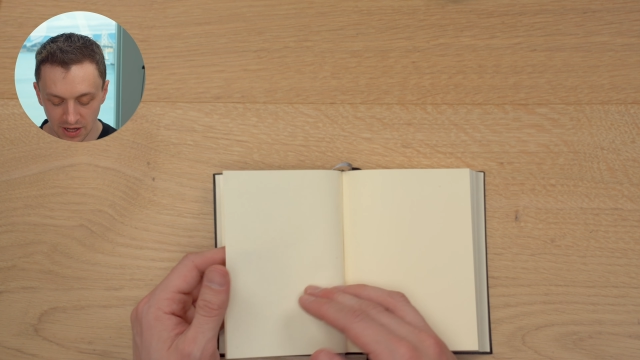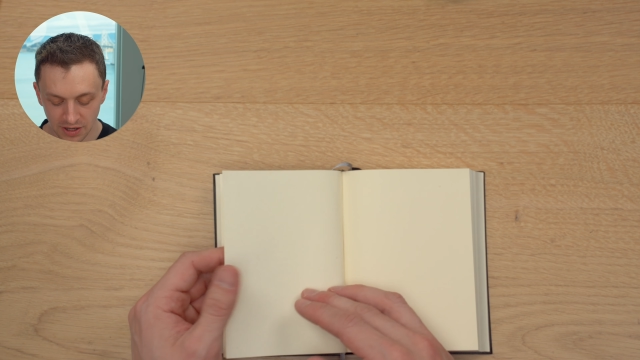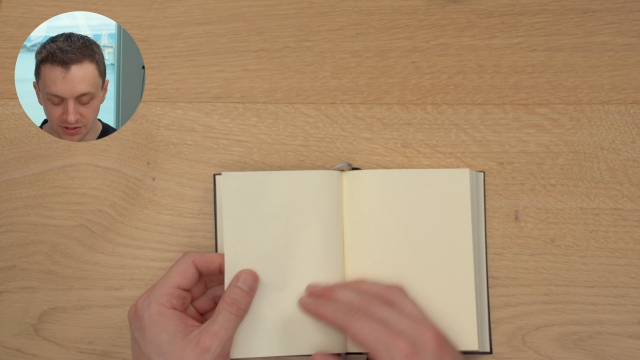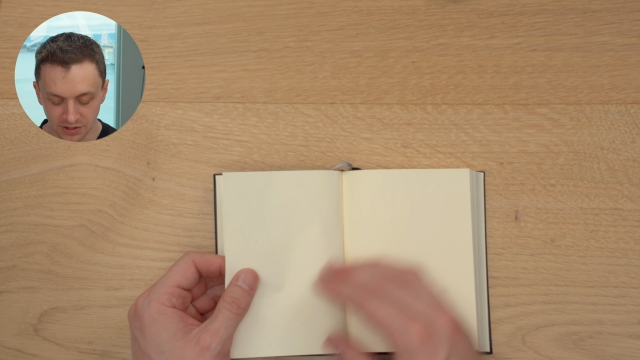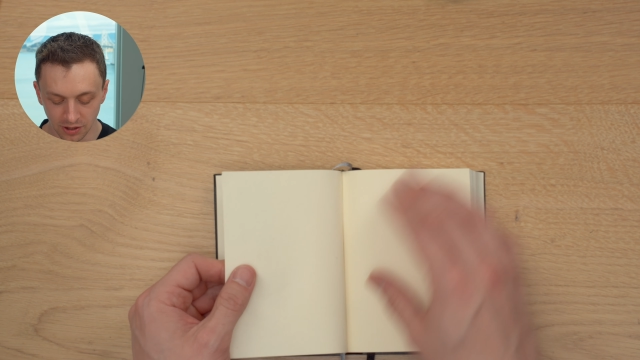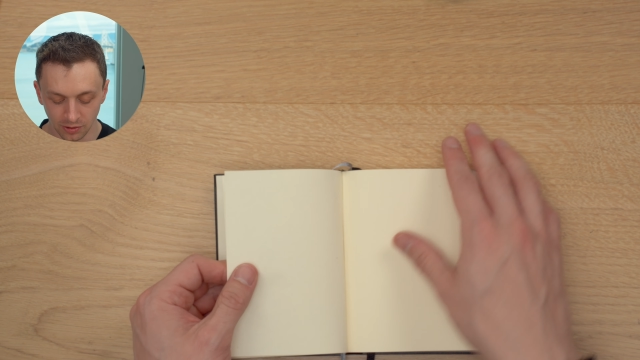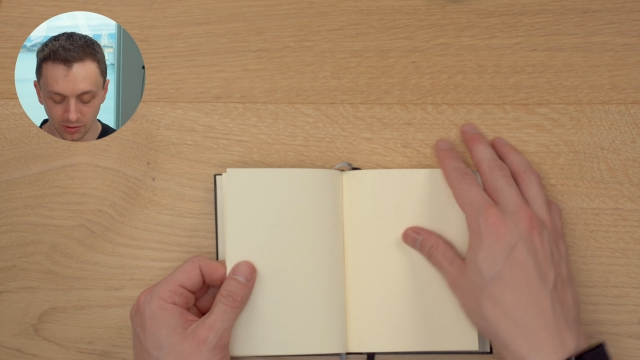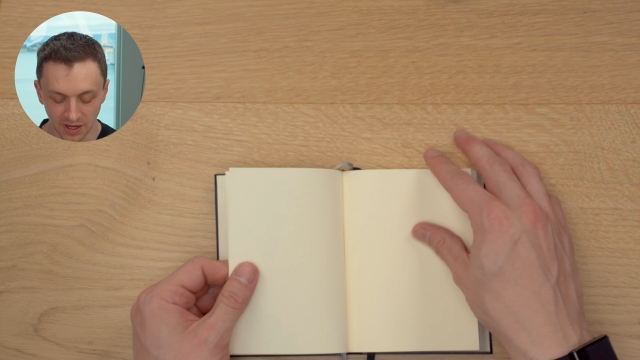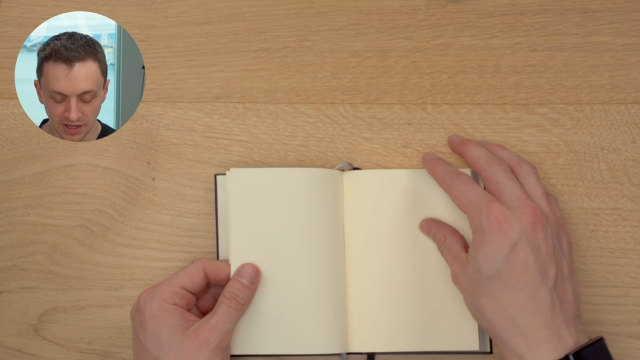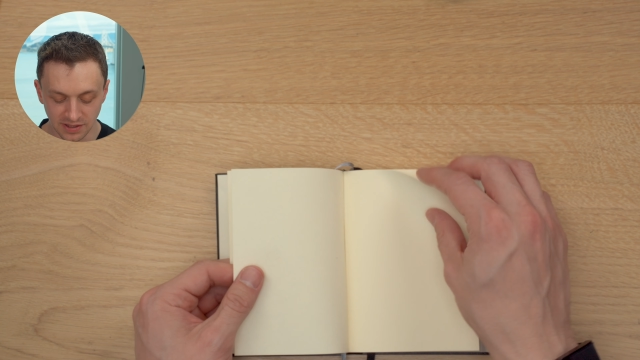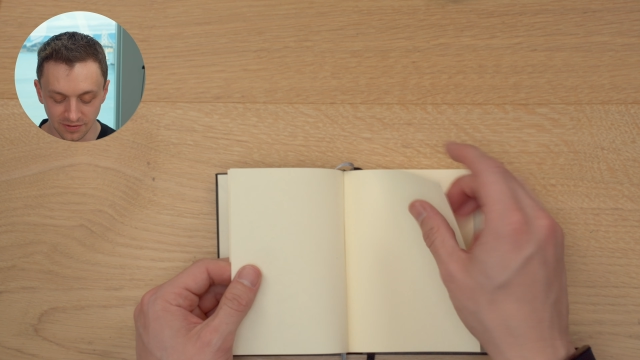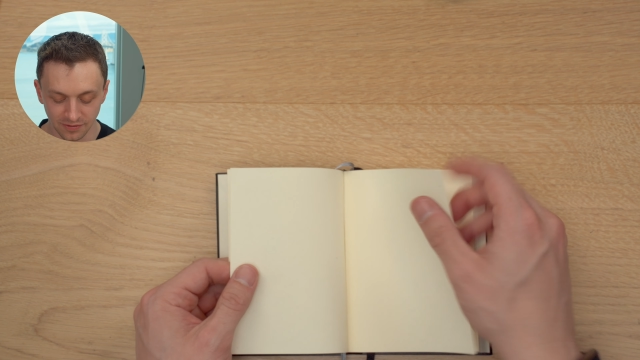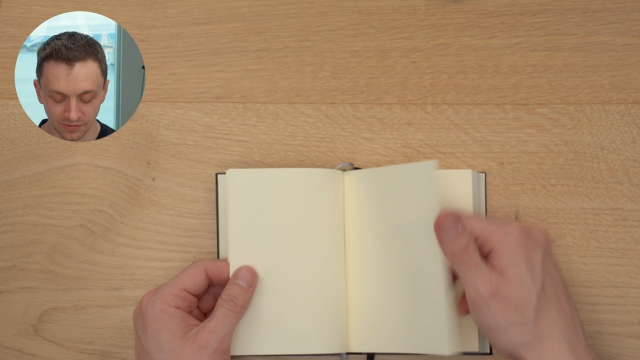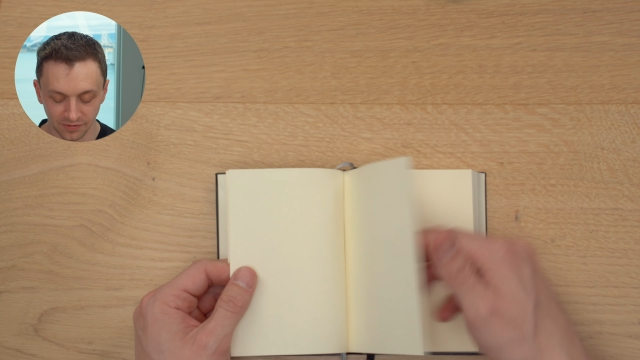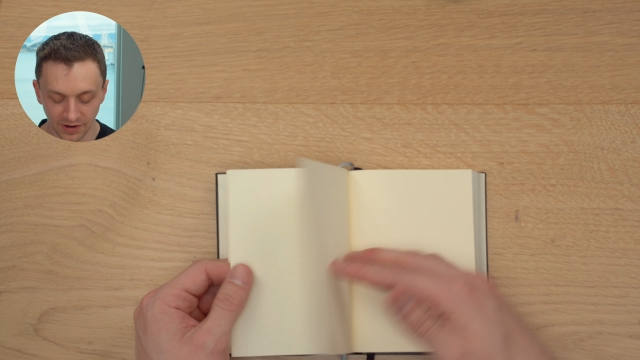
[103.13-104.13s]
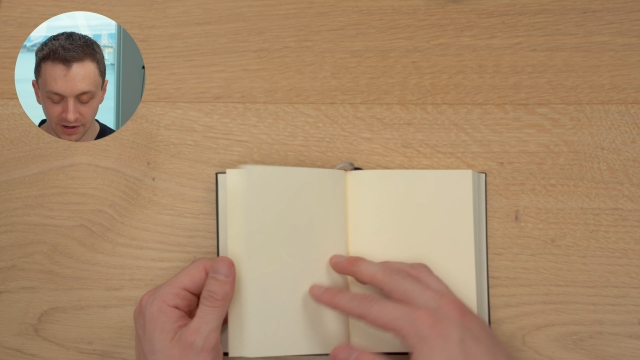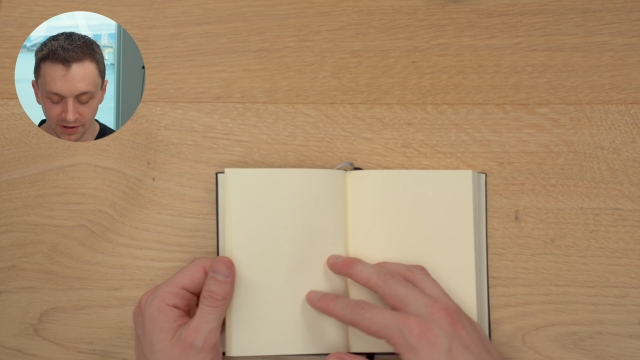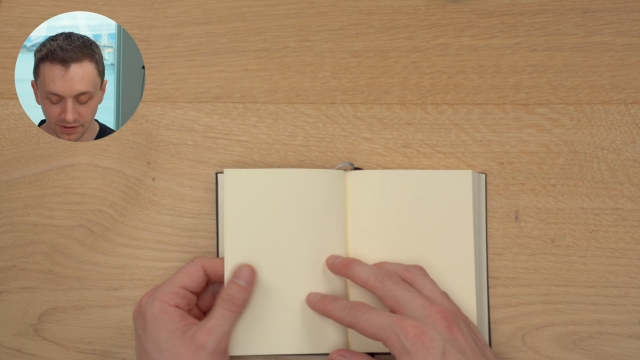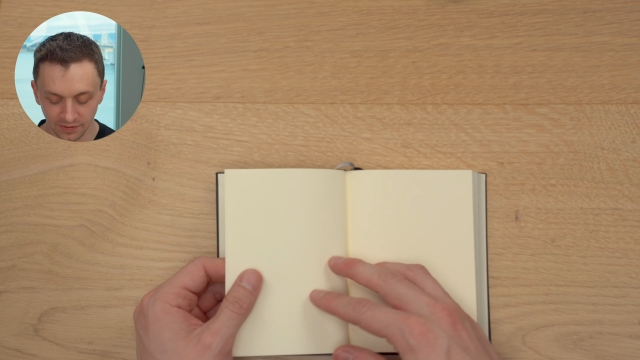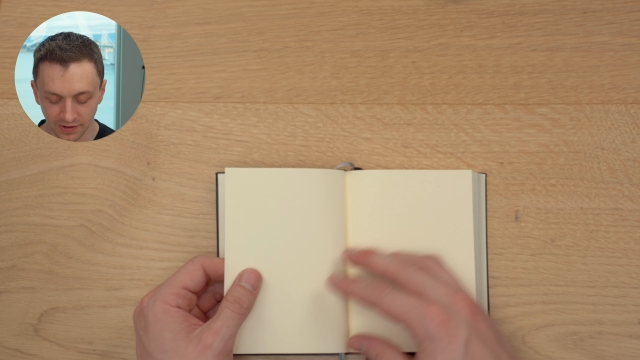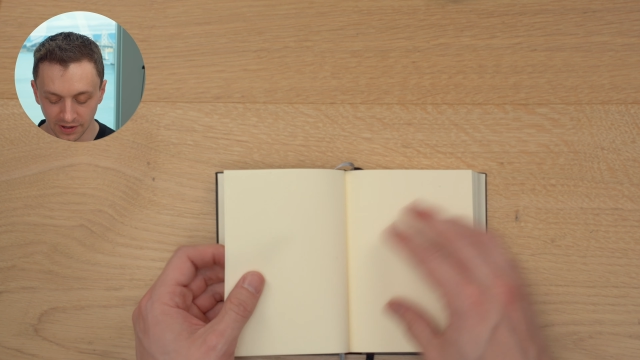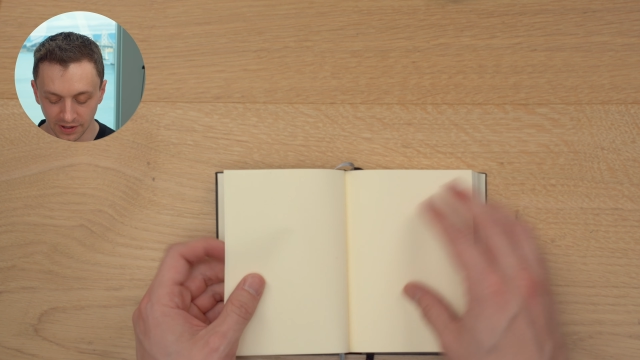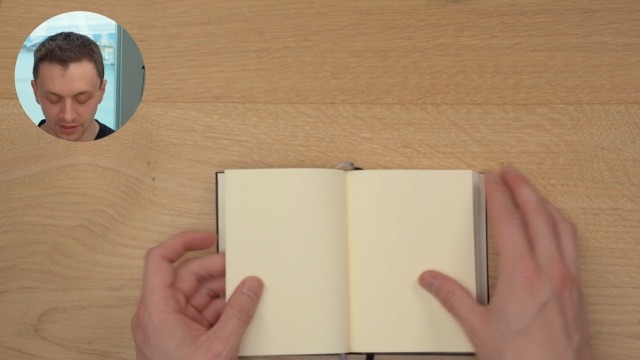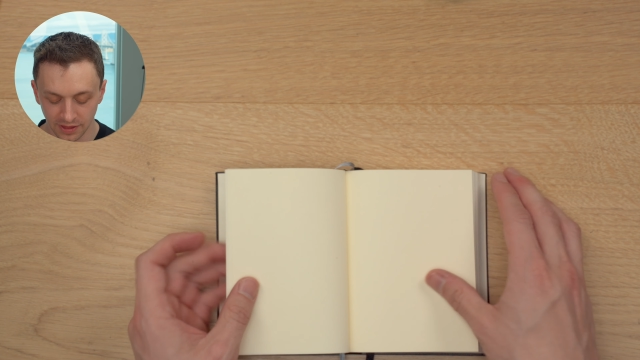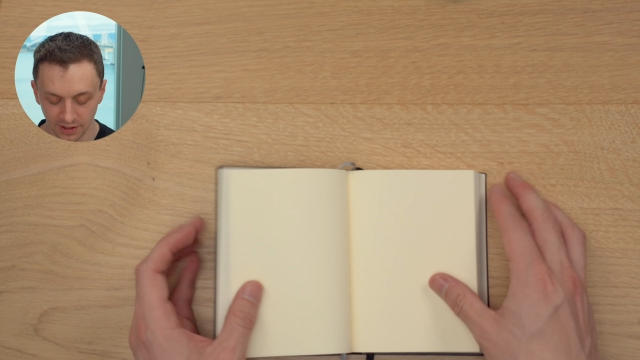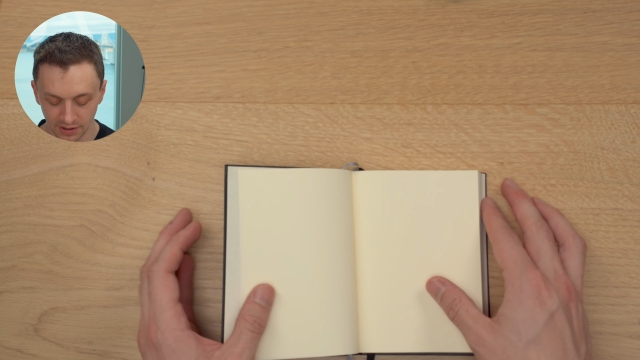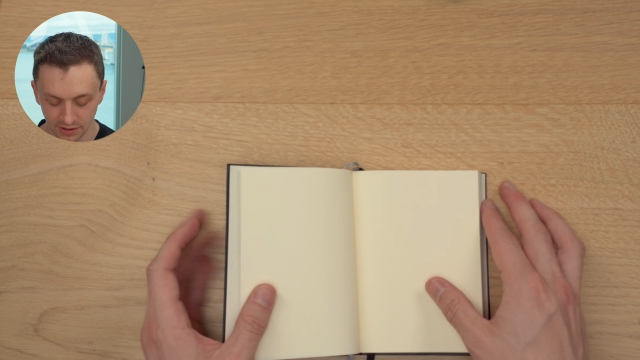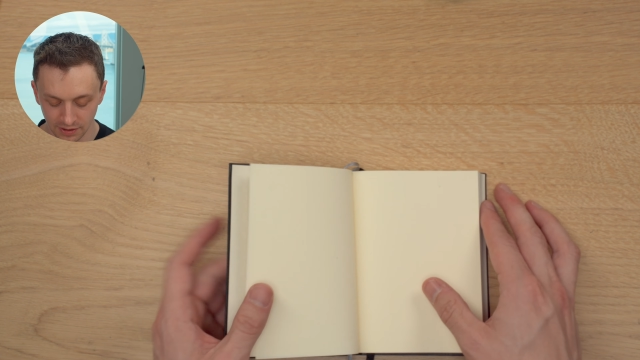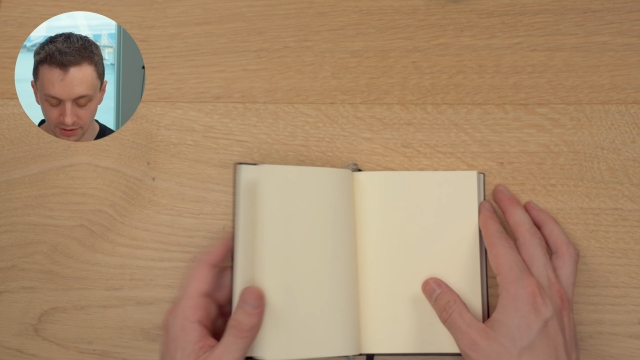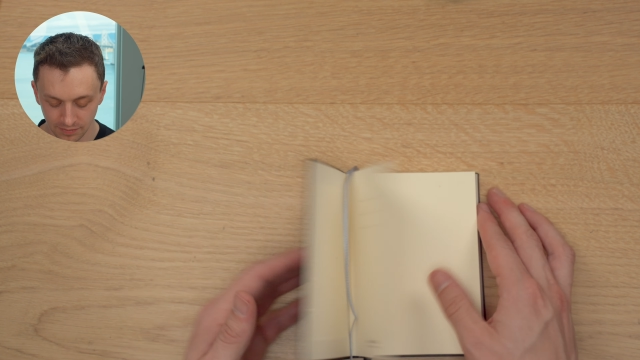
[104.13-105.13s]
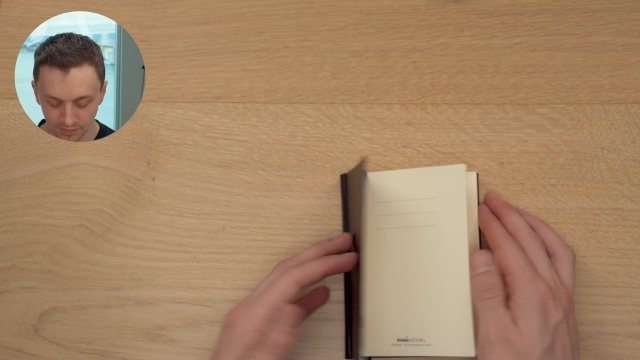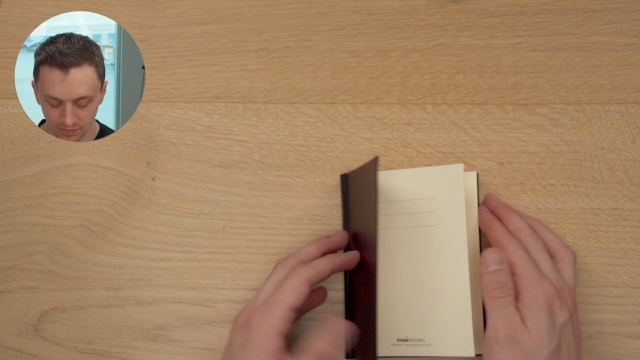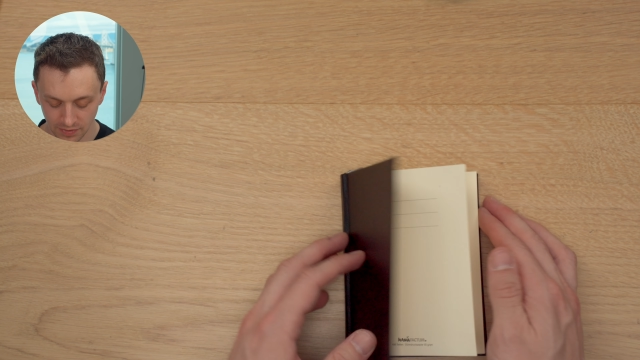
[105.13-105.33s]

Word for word: So it's very, very thin.